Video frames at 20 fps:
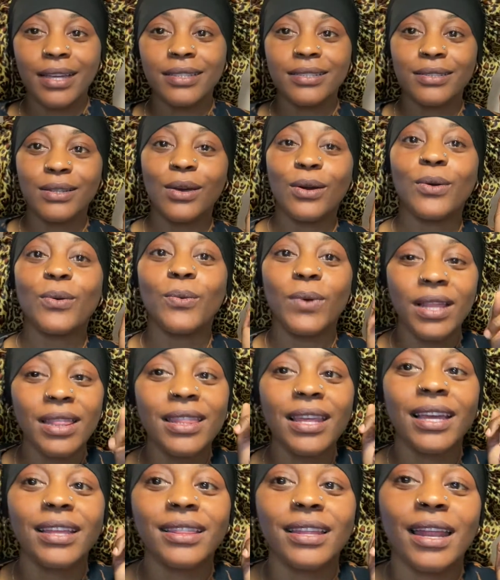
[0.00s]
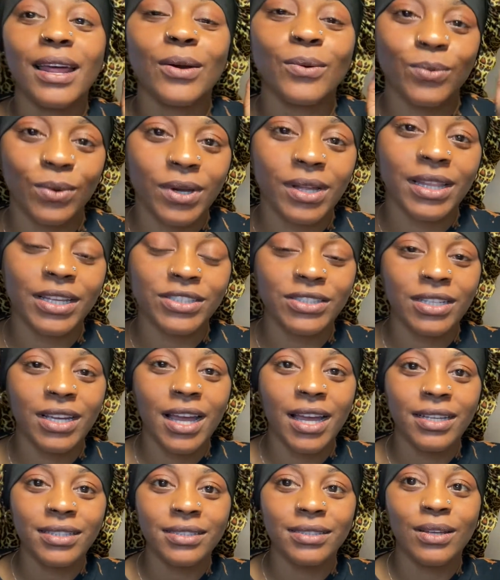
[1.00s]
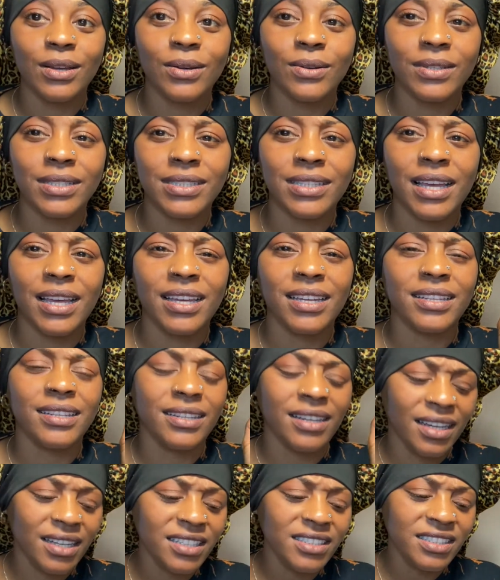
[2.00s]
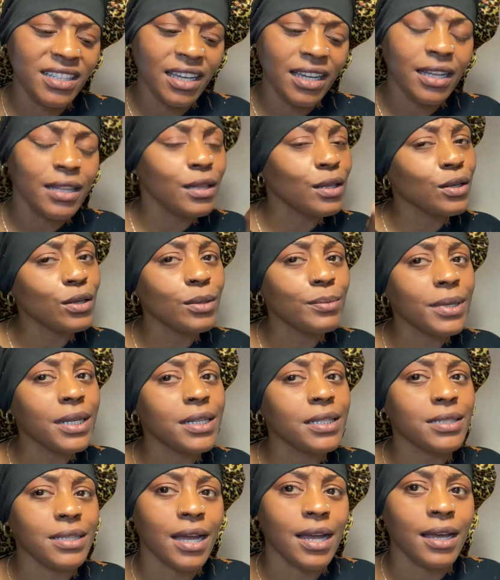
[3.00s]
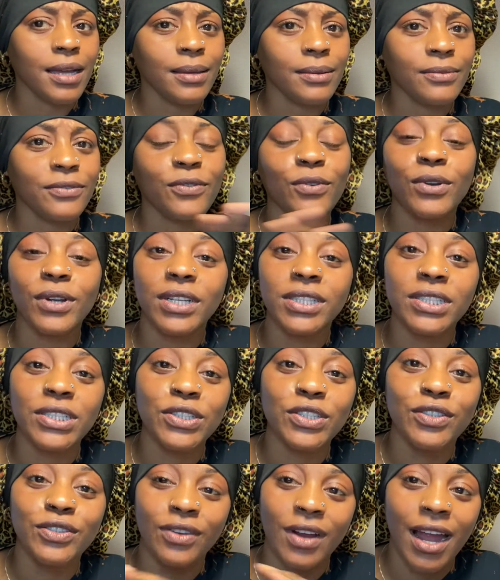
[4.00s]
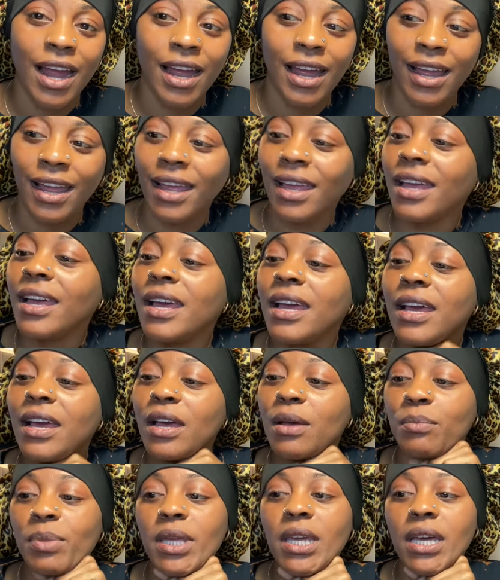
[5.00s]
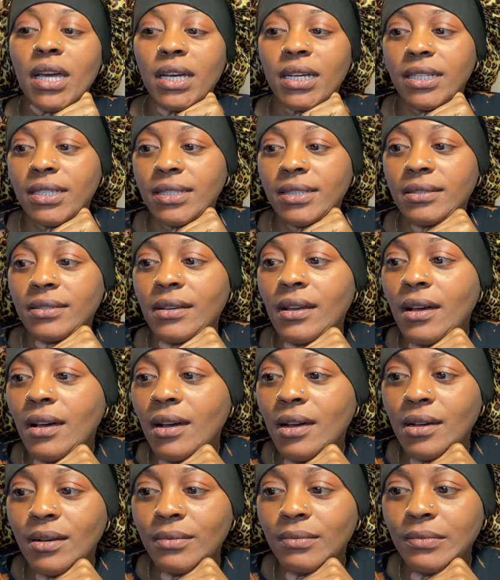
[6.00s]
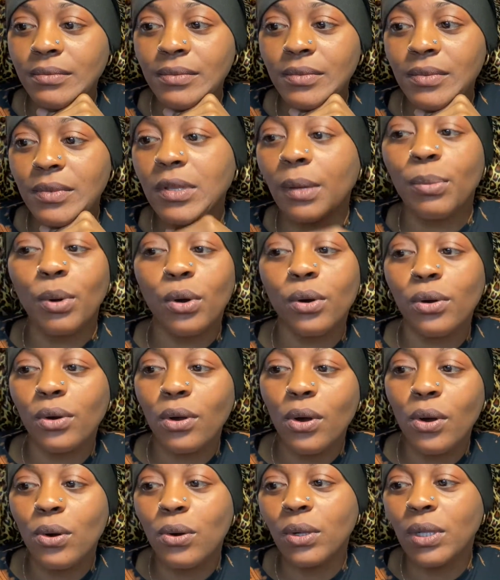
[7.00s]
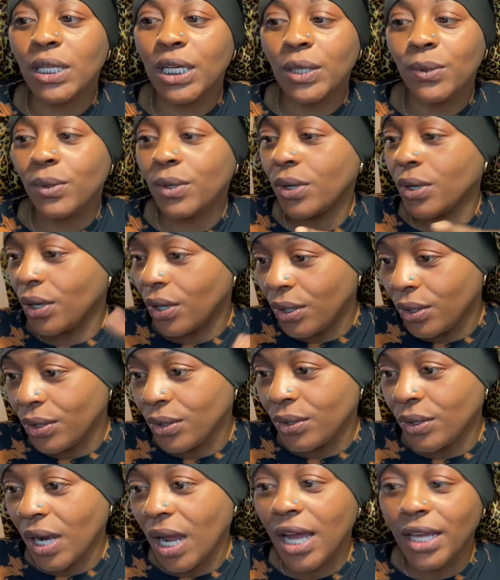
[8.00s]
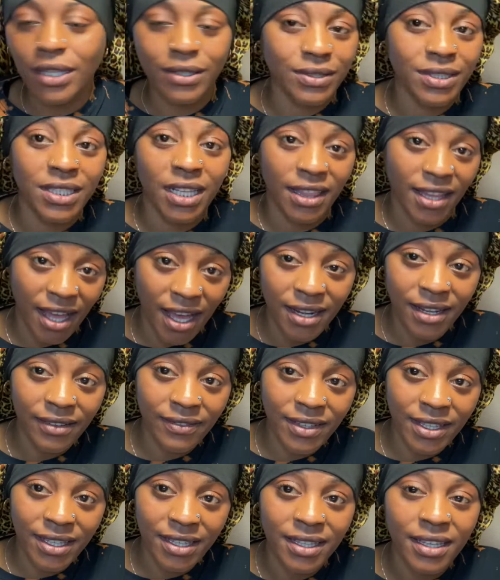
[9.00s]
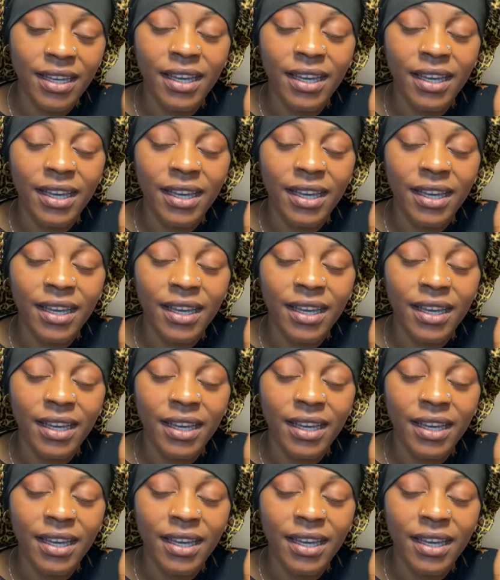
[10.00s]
so one thing that I will let you guys know is that it does take a little bit of time for it to dry because the Bold Hold liquid gold, I used a lot of it